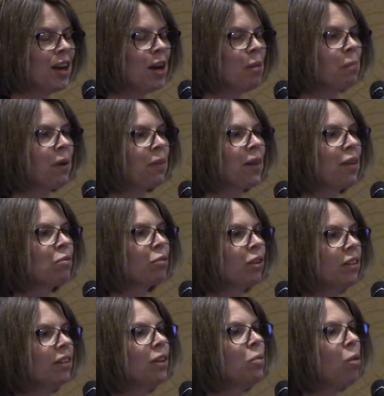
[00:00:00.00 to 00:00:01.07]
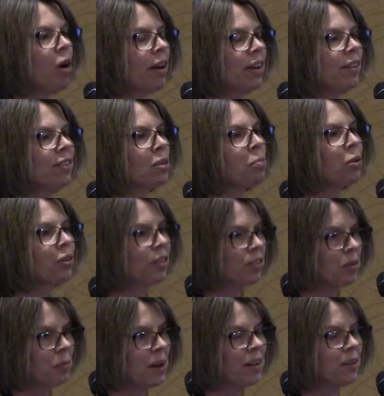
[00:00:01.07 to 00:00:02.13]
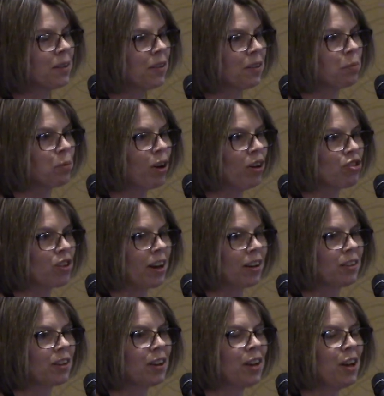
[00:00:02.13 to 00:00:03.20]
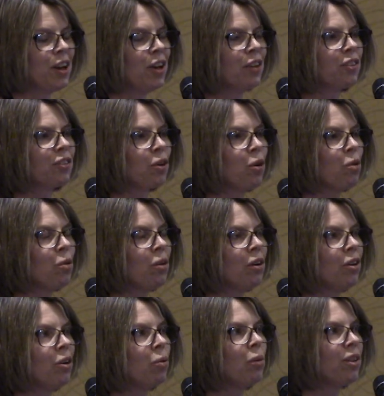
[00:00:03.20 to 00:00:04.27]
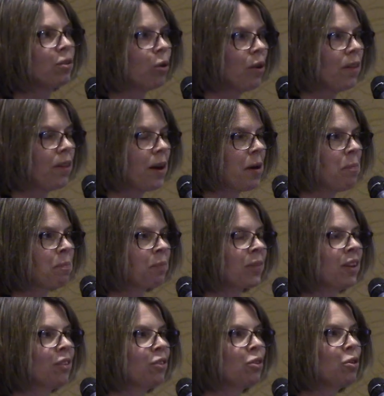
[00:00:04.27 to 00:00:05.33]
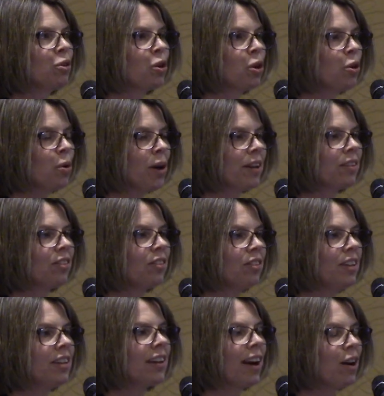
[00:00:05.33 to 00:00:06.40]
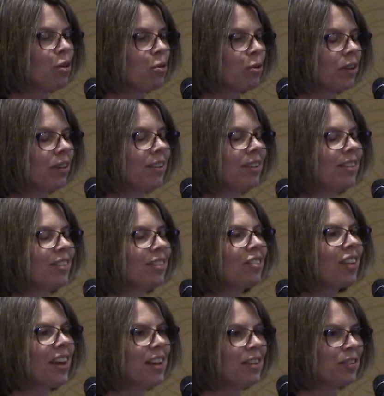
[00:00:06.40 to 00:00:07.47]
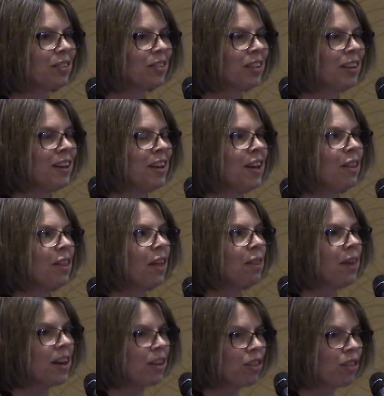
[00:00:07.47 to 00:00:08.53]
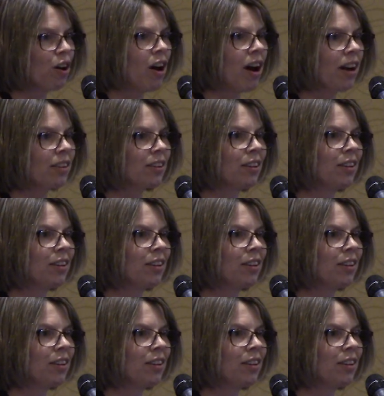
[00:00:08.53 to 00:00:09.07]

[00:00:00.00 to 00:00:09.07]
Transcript: But they really wanted to participate in this project. So we told them to go and seek out sites that they thought